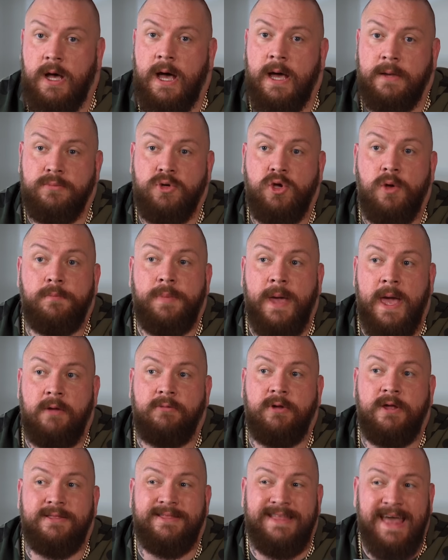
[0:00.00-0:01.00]
I'm
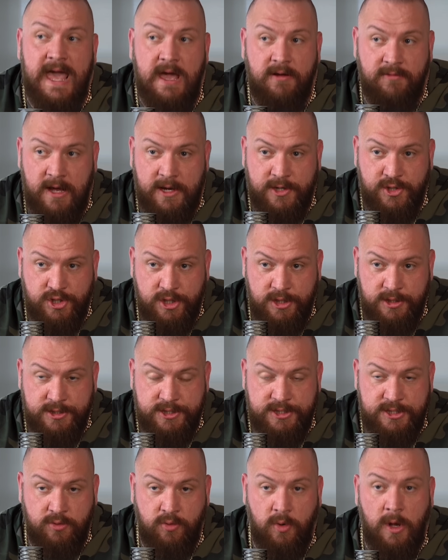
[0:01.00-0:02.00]
comparing their
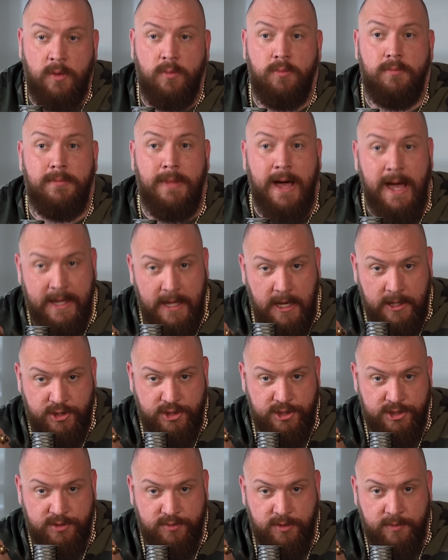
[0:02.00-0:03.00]
actions to how my
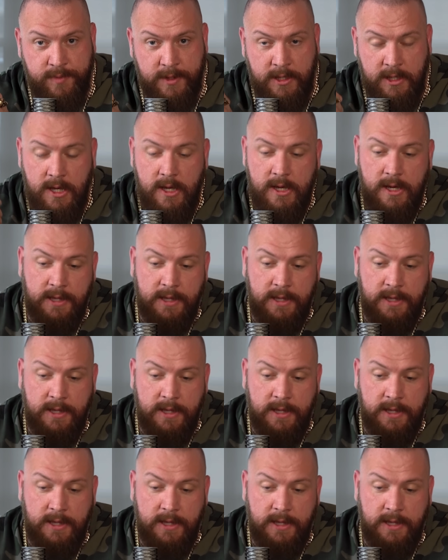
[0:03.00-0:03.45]
actions would be.